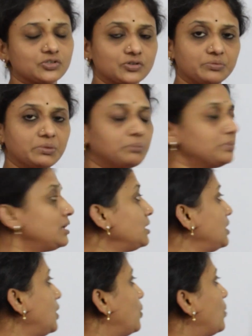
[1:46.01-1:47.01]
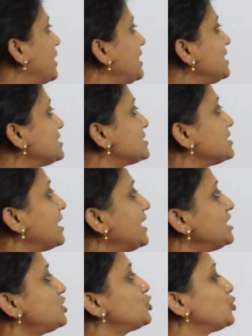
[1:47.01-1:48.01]
So remember, 1s
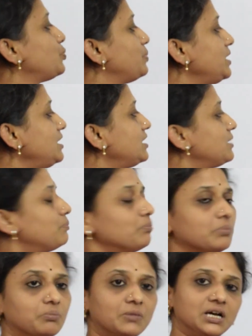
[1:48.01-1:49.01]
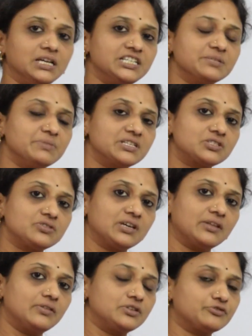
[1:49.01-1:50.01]
and 2p, they intermix
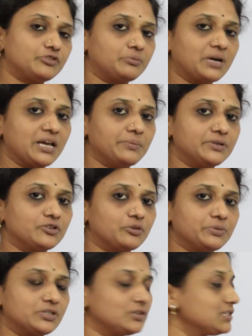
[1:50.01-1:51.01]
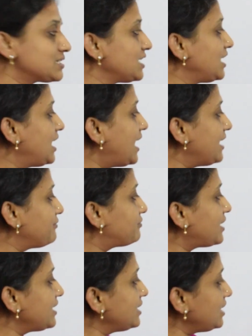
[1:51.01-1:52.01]
together to form hybrid orbitals and
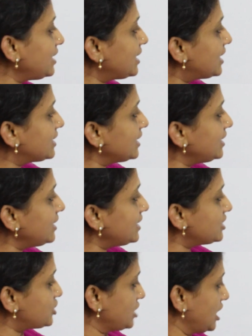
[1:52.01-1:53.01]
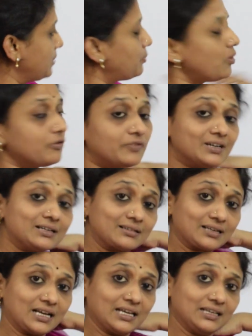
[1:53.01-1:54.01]
finally attain a shape of a
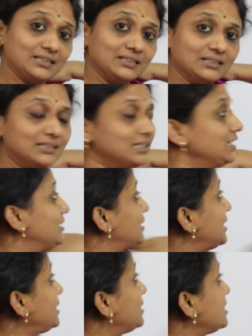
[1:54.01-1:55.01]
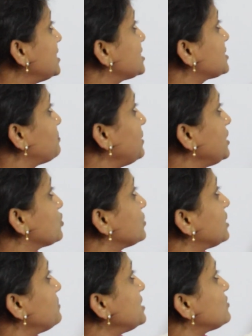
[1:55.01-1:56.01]
triangle, right? Sp2,
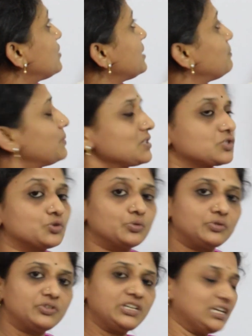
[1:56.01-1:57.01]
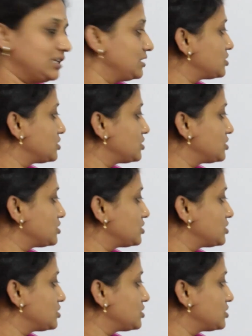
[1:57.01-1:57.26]
that means 1 plus 2, 3.